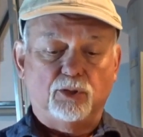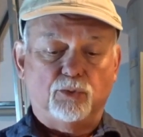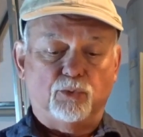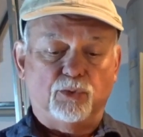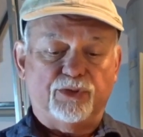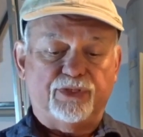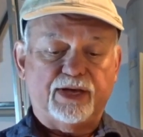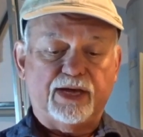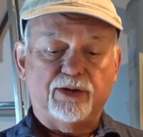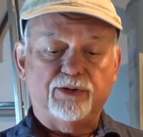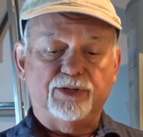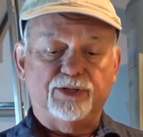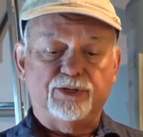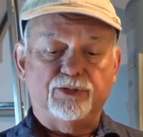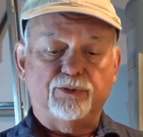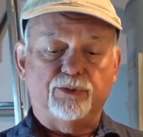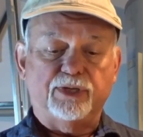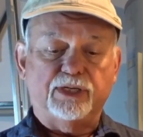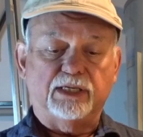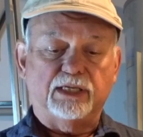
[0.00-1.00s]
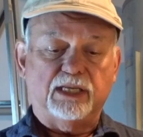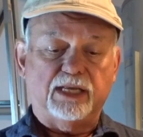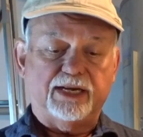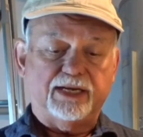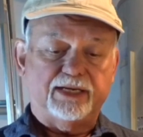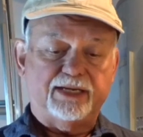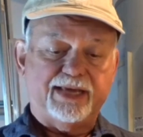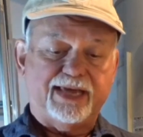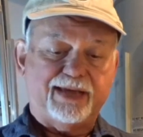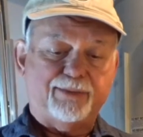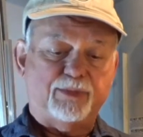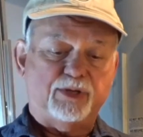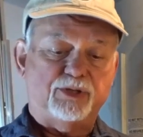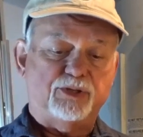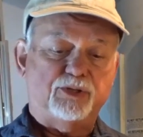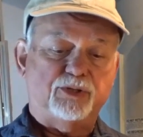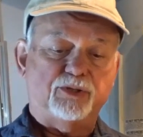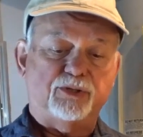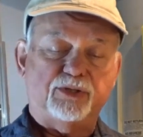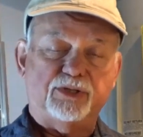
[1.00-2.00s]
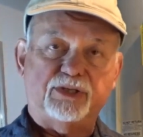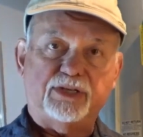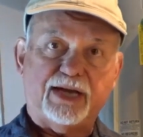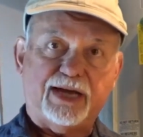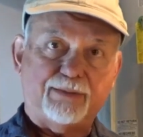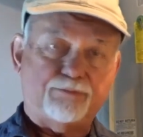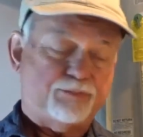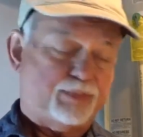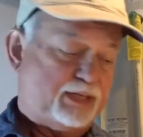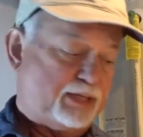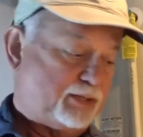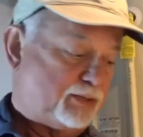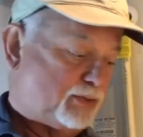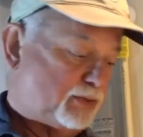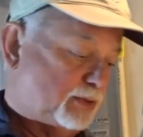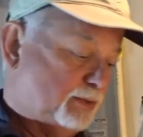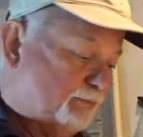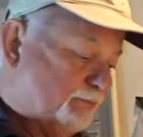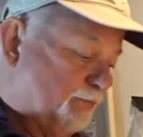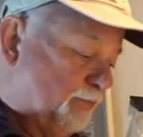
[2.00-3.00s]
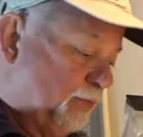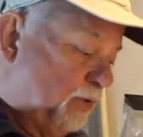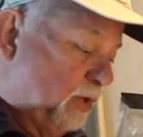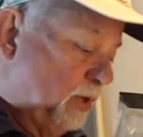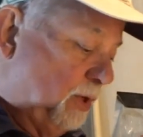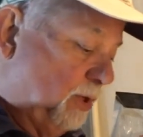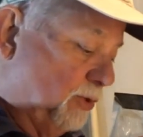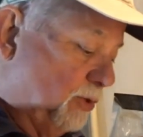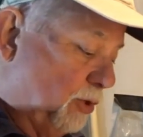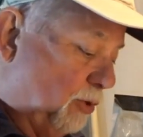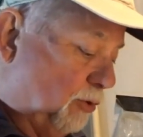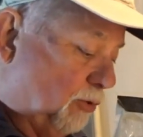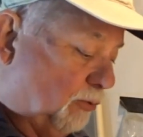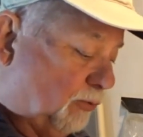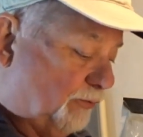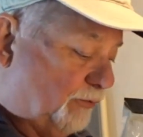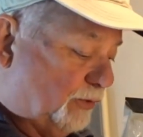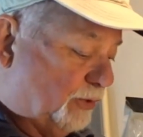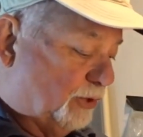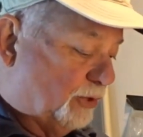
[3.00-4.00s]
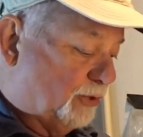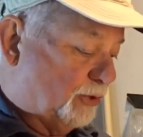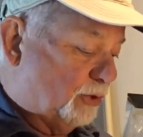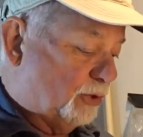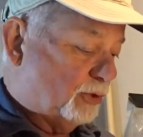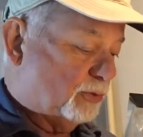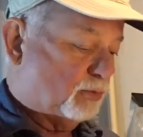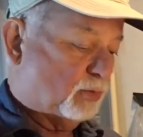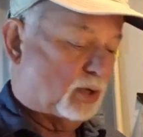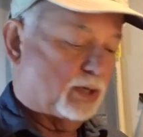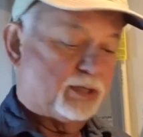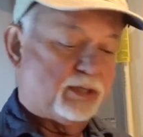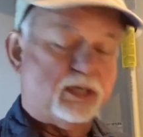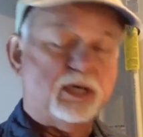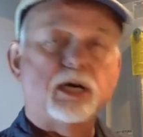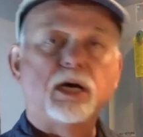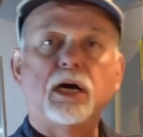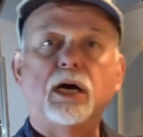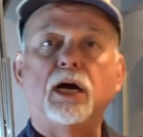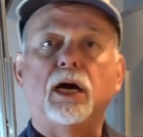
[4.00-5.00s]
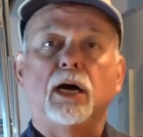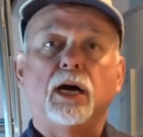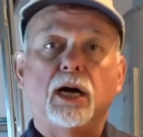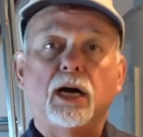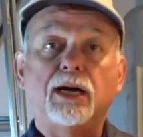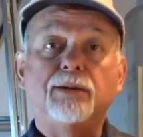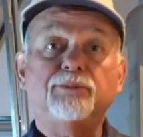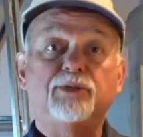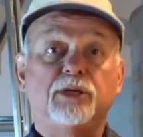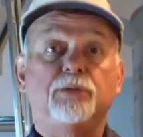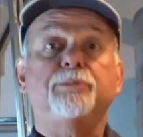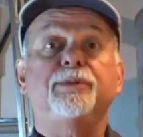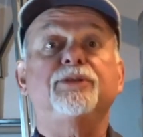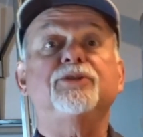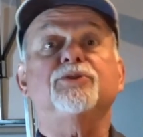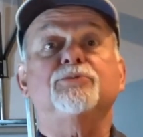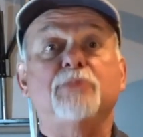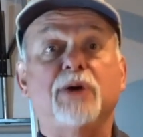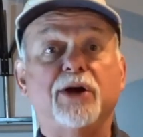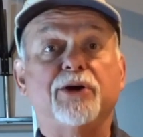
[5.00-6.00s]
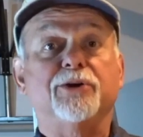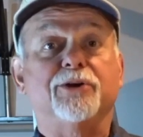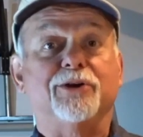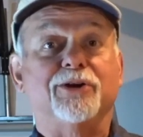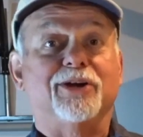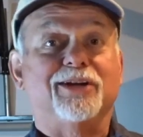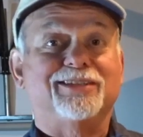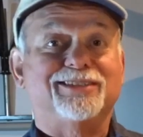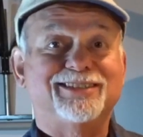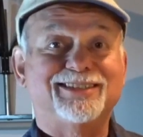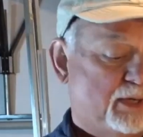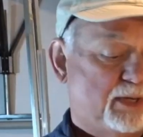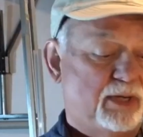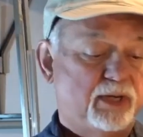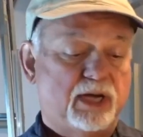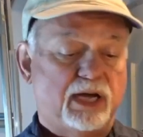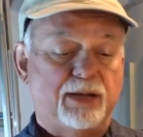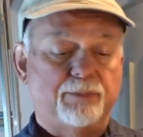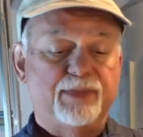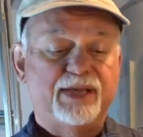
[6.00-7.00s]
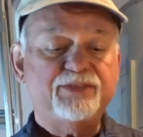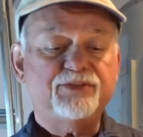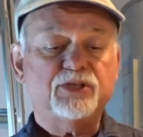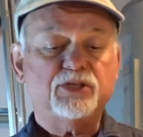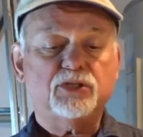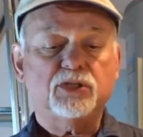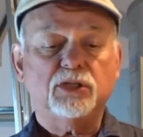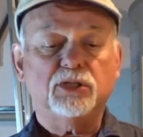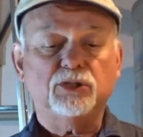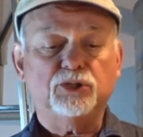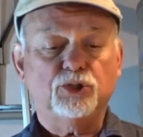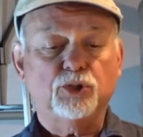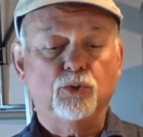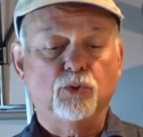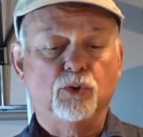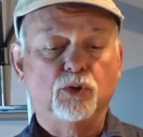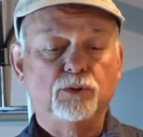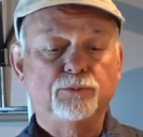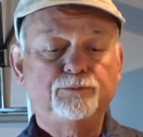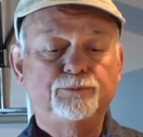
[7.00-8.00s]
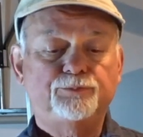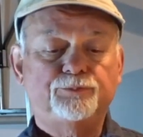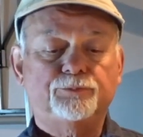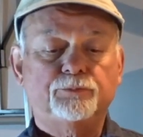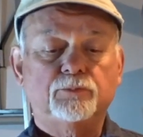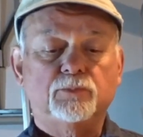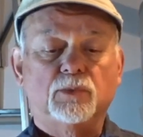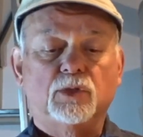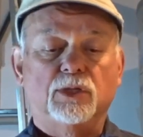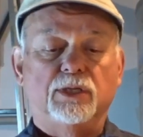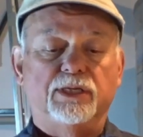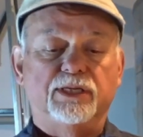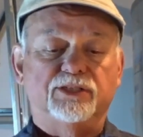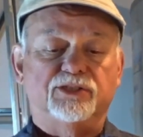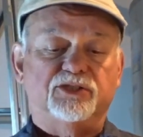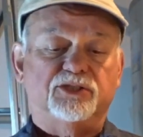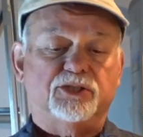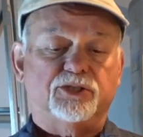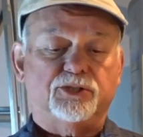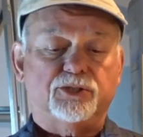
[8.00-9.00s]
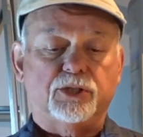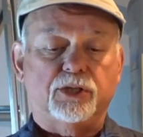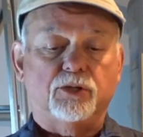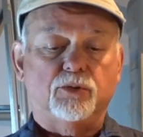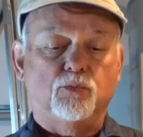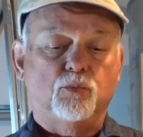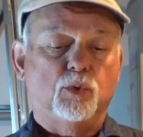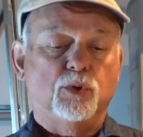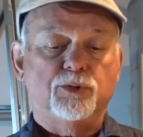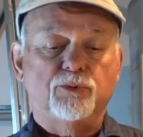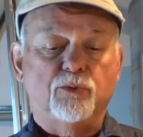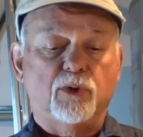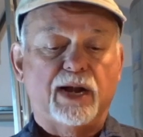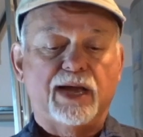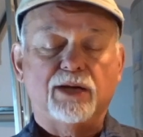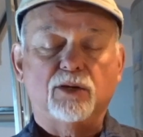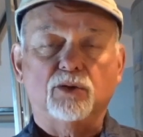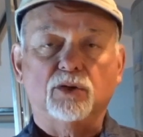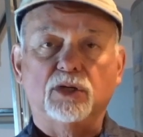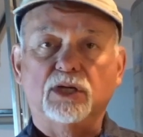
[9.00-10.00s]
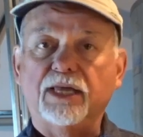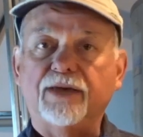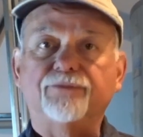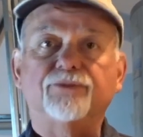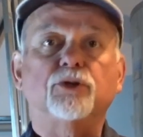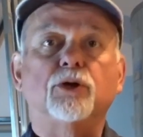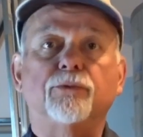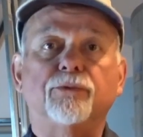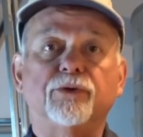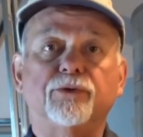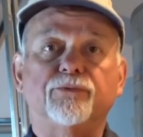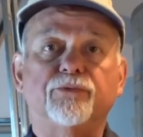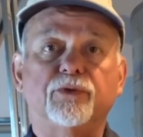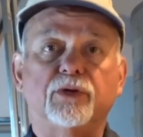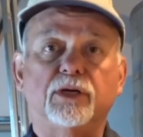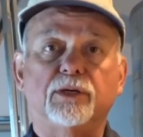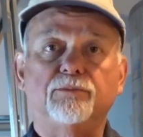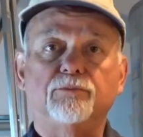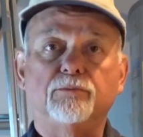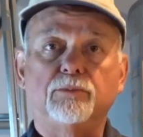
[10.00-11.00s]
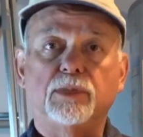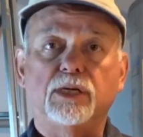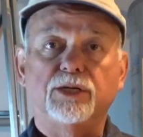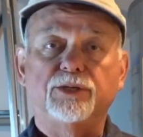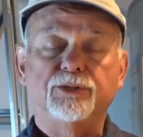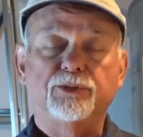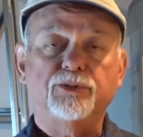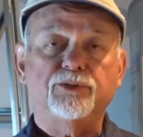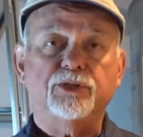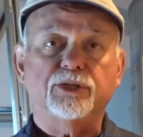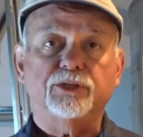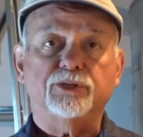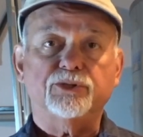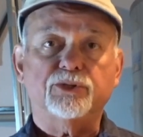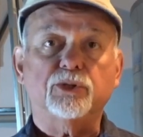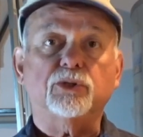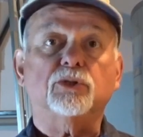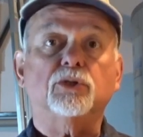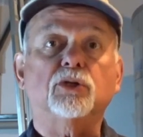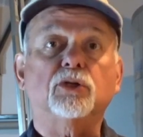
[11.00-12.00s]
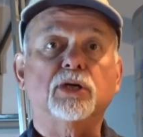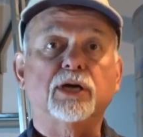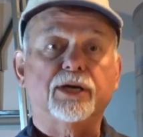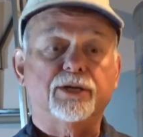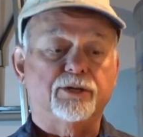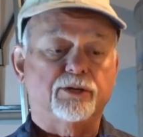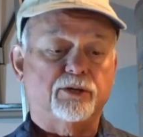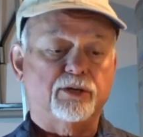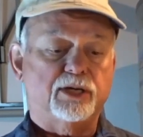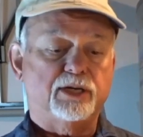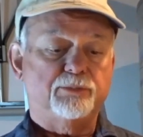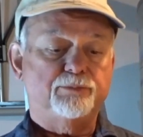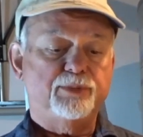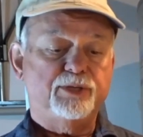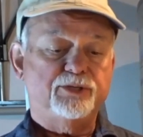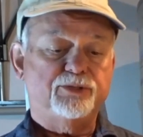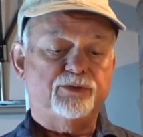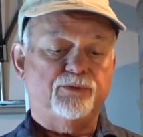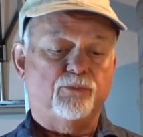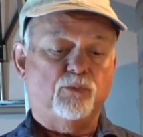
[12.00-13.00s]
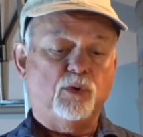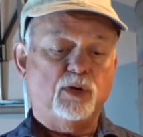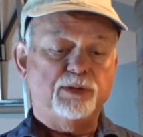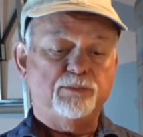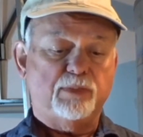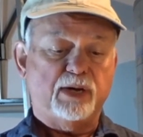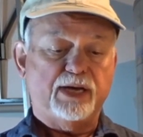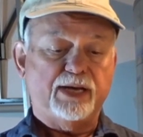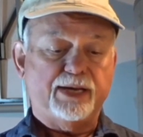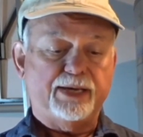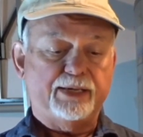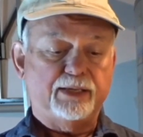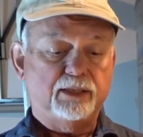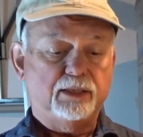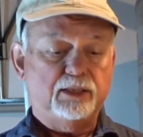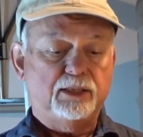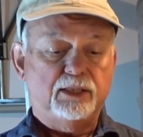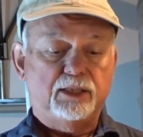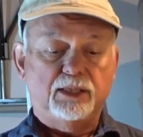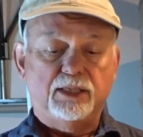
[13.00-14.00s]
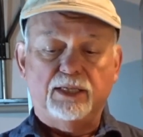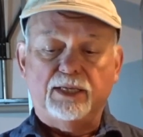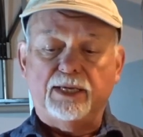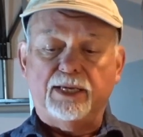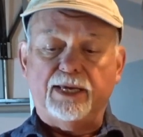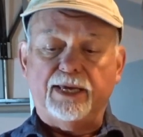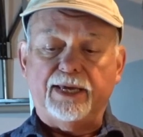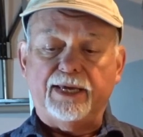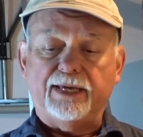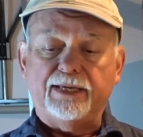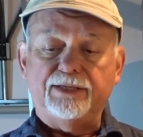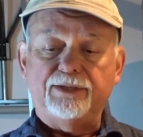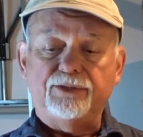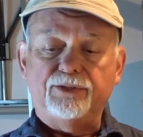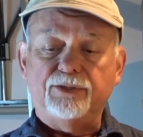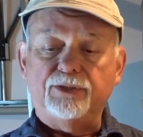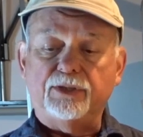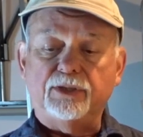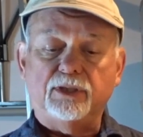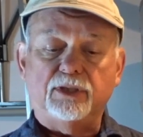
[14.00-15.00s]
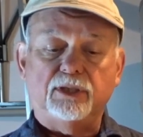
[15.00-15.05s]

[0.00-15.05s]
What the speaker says: without it doing a lot of damage to the top piece. So for the third one, I'm going to be smarter. I made this little tool. It's just a wood round leftover from using a circle cutter on a piece of 1x, and